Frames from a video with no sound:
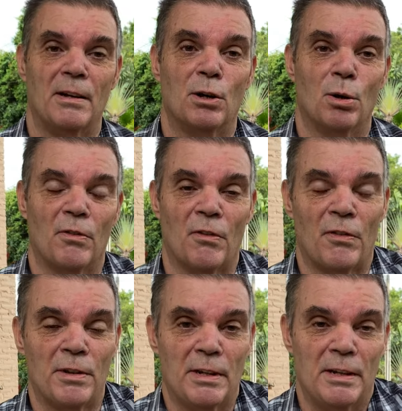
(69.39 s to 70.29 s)
cover
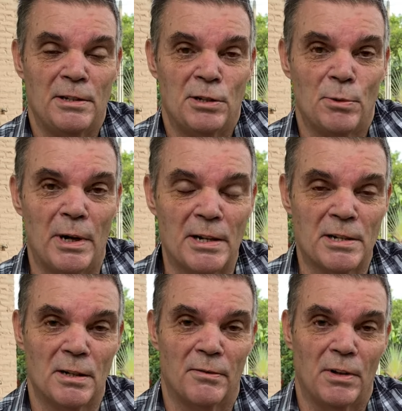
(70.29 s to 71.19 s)
for the
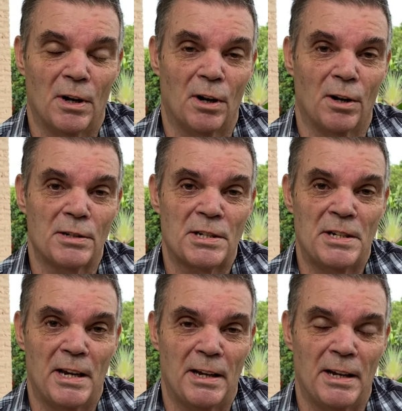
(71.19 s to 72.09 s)
duration of your
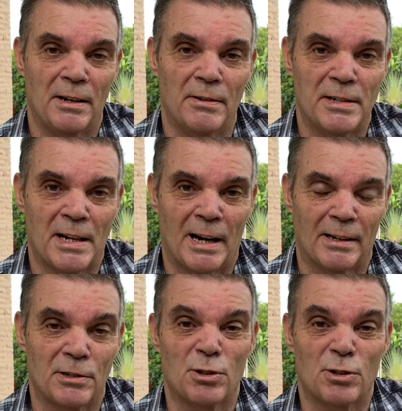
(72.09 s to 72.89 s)
stay here in Thailand.